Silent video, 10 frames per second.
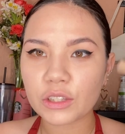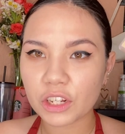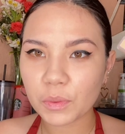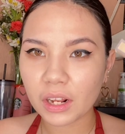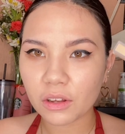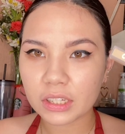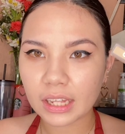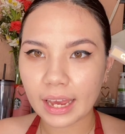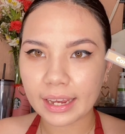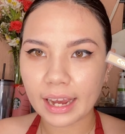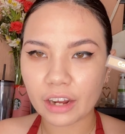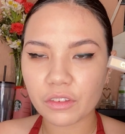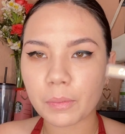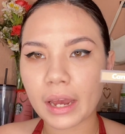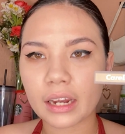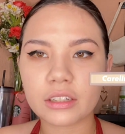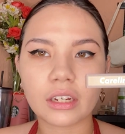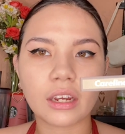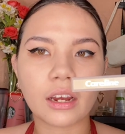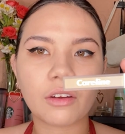this is what it looks like out of the
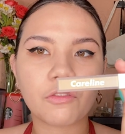packaging.